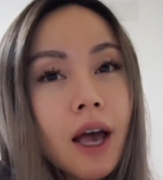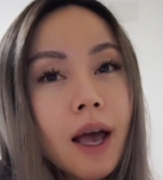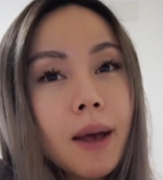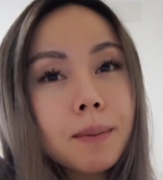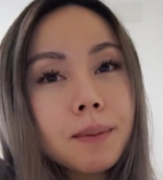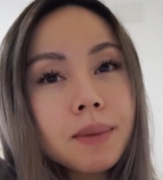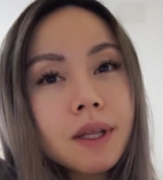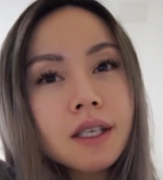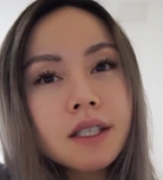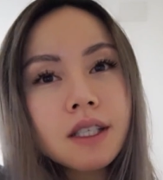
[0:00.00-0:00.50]

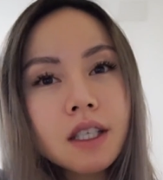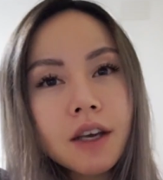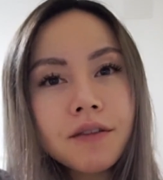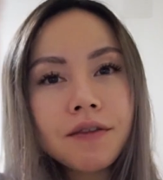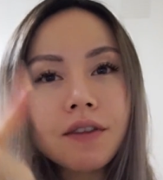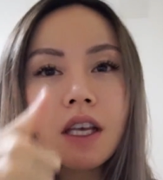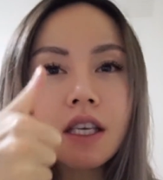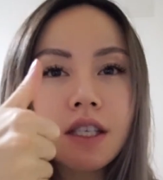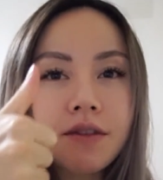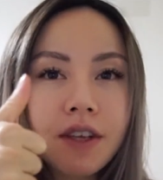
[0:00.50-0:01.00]
And please
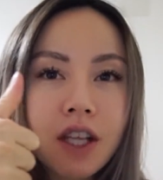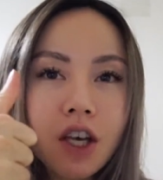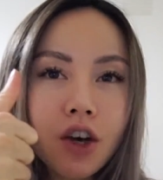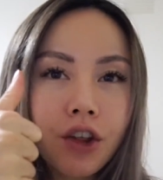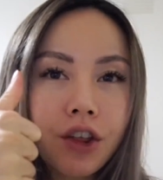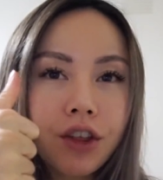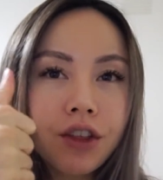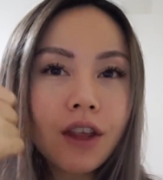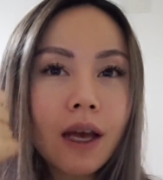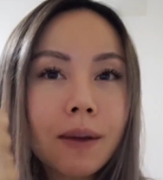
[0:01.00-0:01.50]
give this video
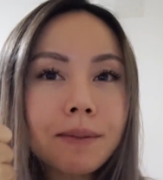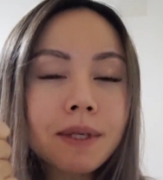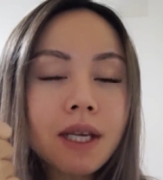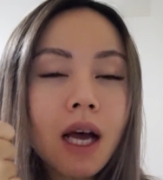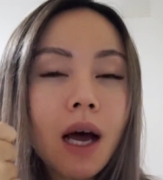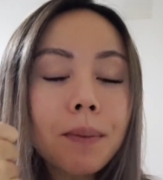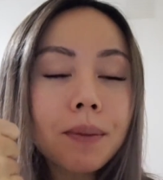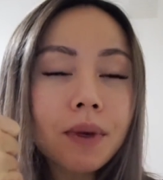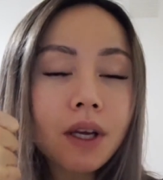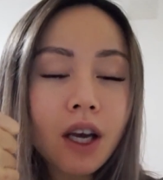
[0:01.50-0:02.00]
a thumbs
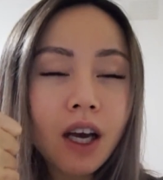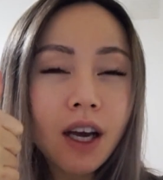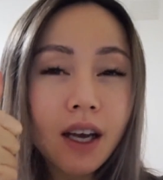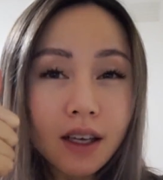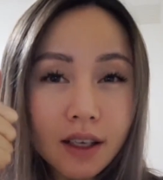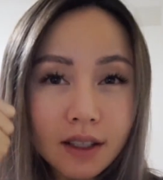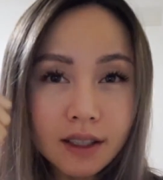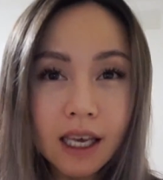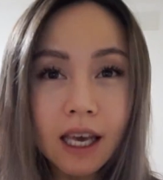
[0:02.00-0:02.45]
up because